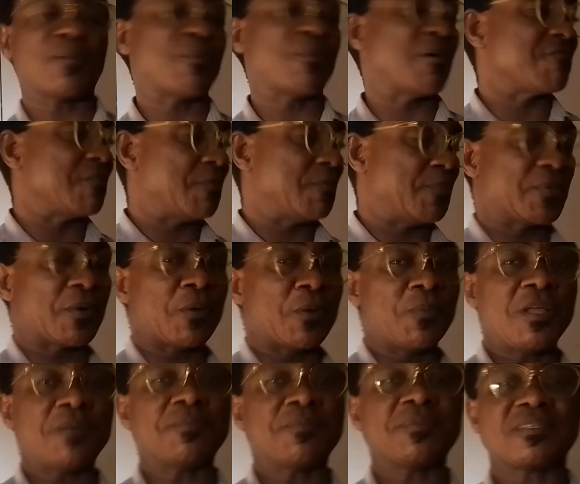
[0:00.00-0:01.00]
some of the
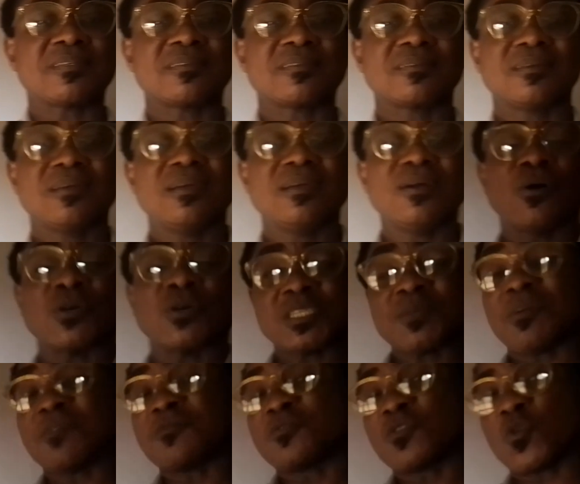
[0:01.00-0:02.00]
problems or
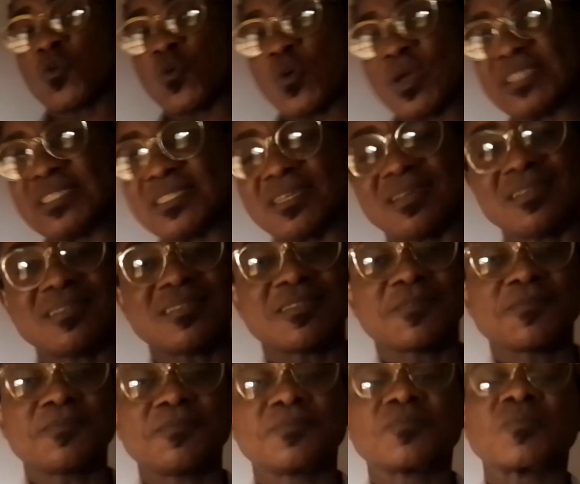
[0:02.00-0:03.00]
some of the questions
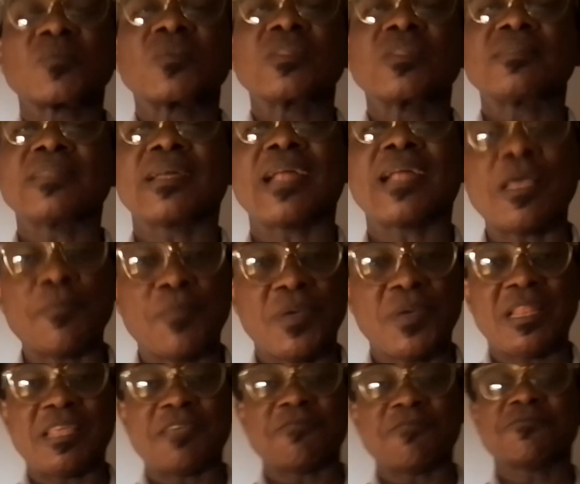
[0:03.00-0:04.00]
that I
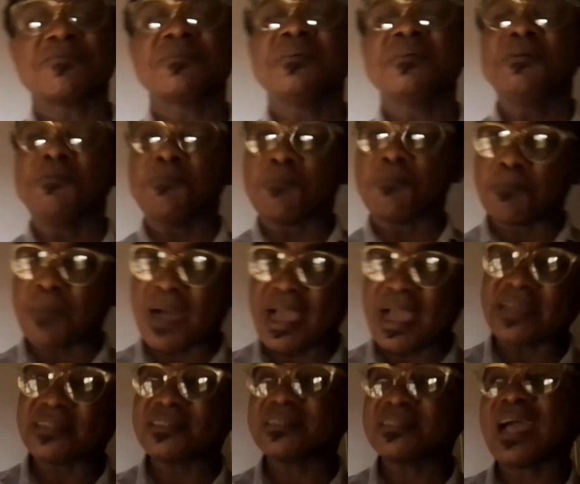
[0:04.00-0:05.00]
believe
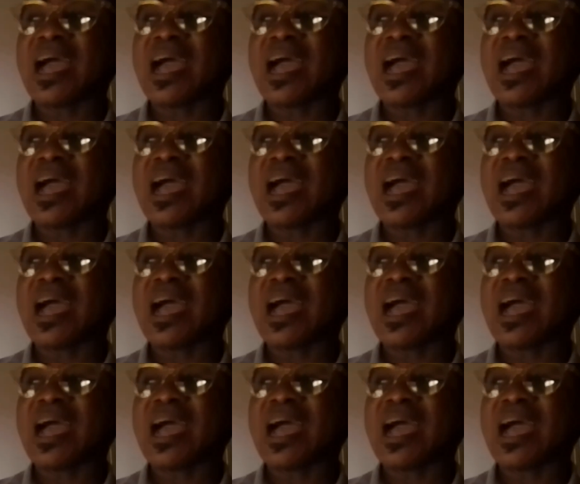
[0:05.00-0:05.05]
might